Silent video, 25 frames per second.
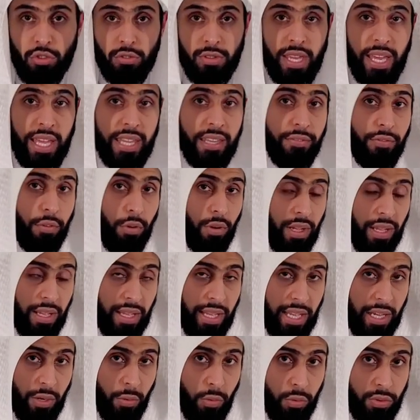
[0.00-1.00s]
the other
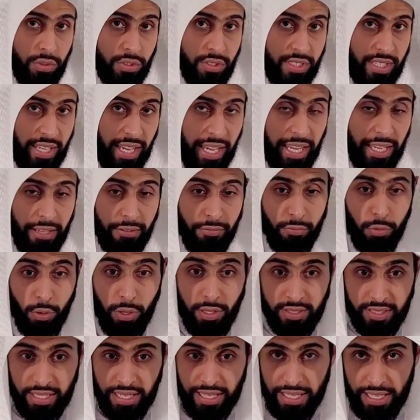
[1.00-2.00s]
fuqaha would say,
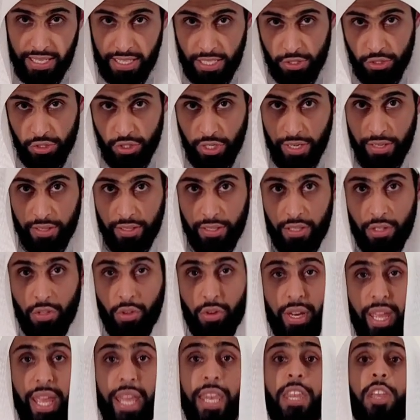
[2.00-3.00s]
for a tail in general
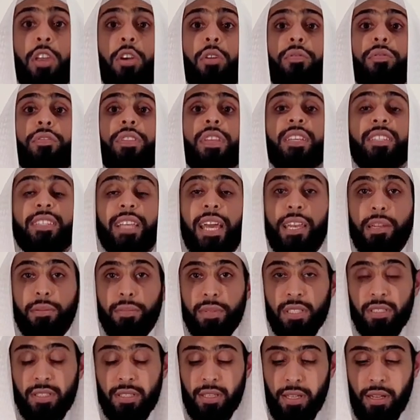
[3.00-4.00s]
on any of these
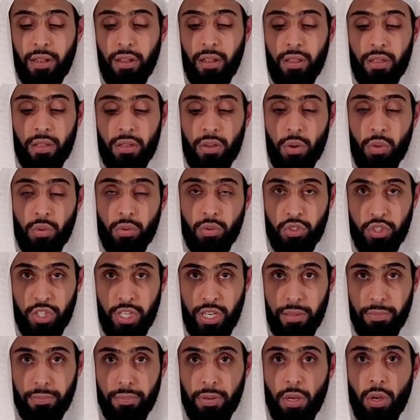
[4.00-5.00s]
animals, goat,
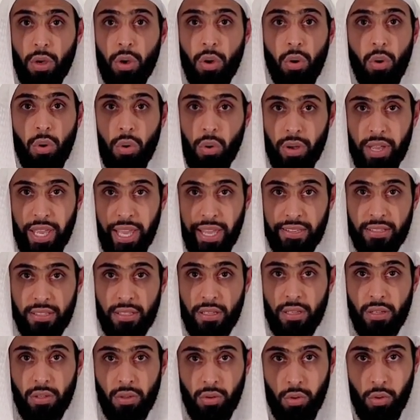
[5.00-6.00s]
sheep, or
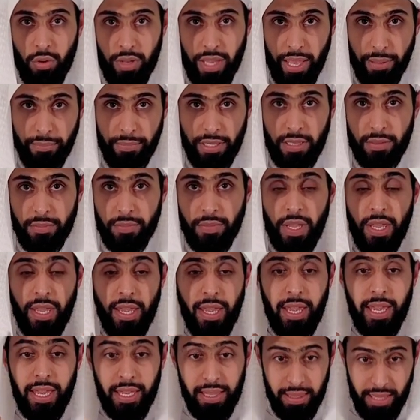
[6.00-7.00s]
cattle, or camel,
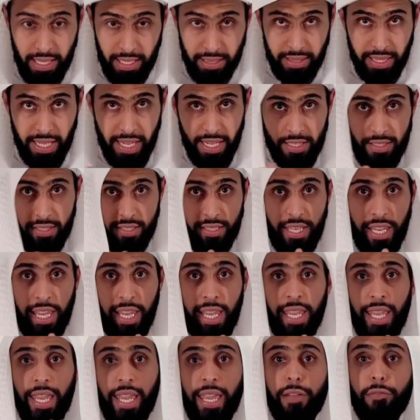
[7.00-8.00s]
then they'd
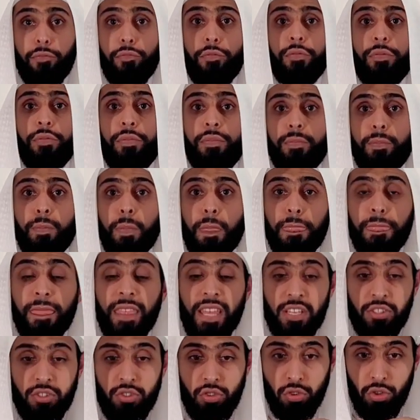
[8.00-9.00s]
say if
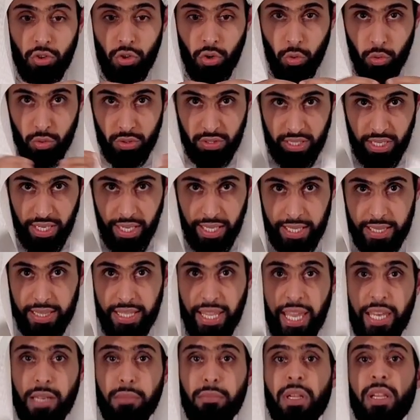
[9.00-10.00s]
there's no tail,
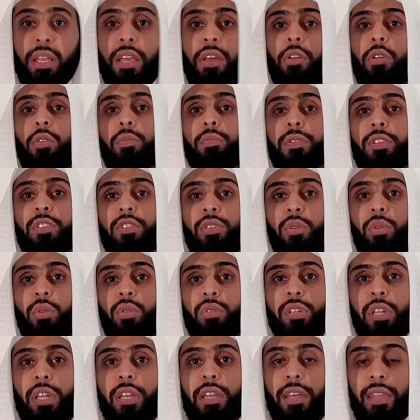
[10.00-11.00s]
the animal cannot be
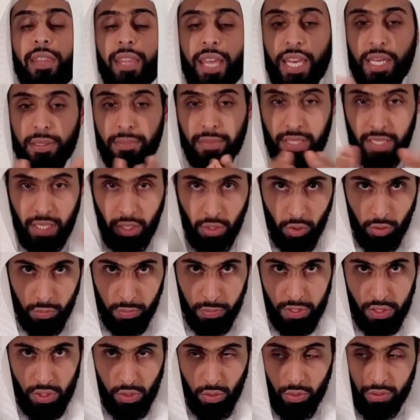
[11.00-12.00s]

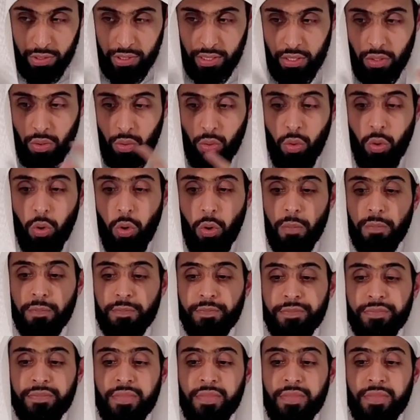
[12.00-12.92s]
slaughtered. Or